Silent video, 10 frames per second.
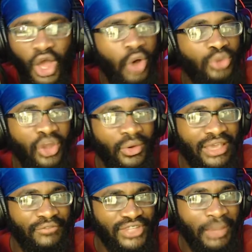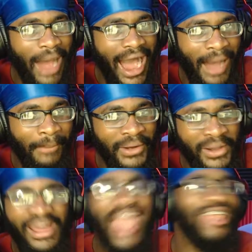don't give it to Mob.
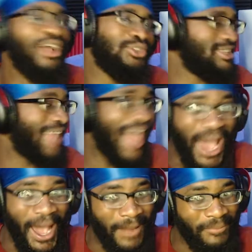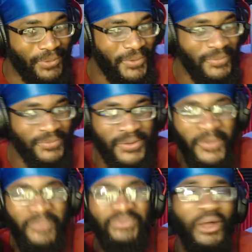Hey, yo, stop!
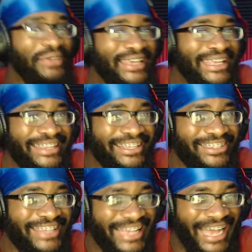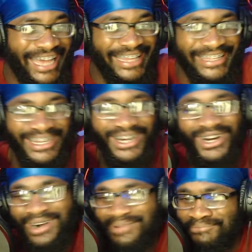Don't eat this shit, guys.
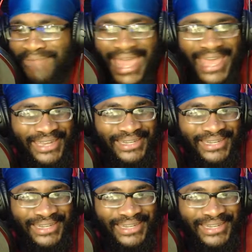Oh man.